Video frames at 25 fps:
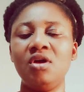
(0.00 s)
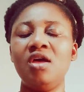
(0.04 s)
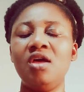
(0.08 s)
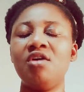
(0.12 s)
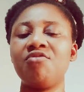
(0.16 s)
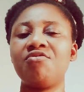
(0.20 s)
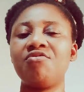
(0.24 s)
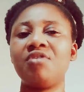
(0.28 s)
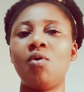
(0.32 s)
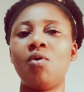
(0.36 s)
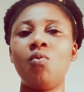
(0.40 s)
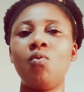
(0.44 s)

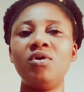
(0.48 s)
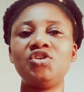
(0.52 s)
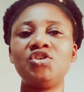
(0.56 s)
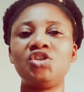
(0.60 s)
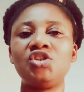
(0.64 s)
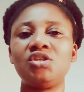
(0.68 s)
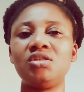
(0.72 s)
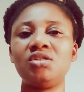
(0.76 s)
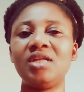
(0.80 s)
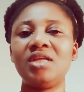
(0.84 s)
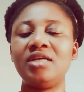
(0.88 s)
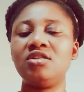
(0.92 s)
if you're
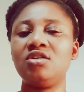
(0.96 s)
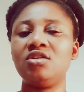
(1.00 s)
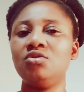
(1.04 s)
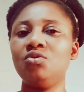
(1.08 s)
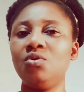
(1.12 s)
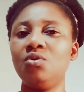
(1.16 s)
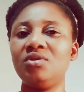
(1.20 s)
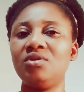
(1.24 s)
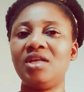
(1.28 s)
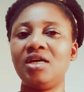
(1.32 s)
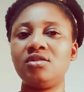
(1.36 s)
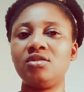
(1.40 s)
watching and you
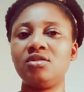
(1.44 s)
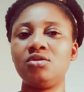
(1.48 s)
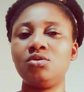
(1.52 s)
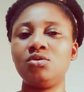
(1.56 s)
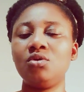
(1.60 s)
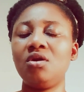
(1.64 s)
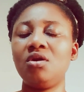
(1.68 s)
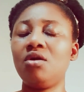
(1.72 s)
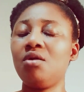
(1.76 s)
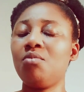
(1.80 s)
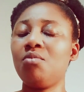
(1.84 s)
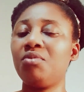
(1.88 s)
know that you're
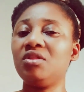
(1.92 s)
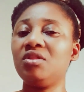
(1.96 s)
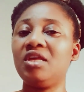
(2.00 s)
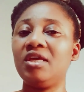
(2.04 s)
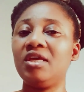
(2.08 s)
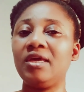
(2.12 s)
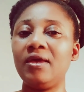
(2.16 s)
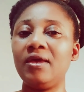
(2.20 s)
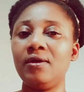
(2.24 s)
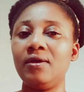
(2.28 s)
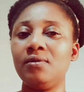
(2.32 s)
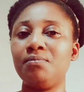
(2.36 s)
not born
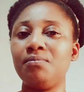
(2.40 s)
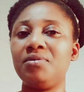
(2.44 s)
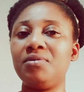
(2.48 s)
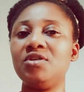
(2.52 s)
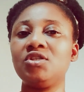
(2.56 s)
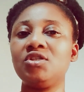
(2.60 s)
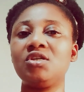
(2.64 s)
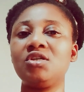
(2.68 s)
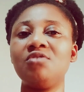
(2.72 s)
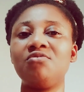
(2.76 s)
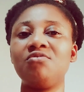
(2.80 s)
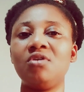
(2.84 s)
again, please
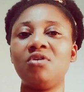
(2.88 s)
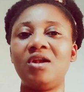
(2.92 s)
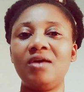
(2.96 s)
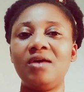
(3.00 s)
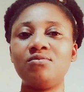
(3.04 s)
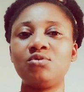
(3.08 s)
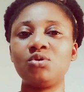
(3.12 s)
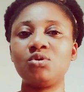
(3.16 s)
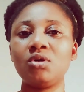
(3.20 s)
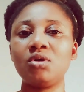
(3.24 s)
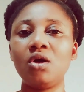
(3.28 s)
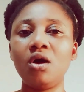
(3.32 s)
give your life
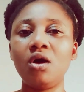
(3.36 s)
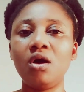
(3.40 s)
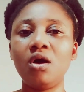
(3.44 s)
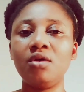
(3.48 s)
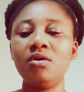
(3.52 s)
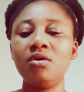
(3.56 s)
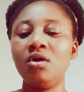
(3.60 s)
to God.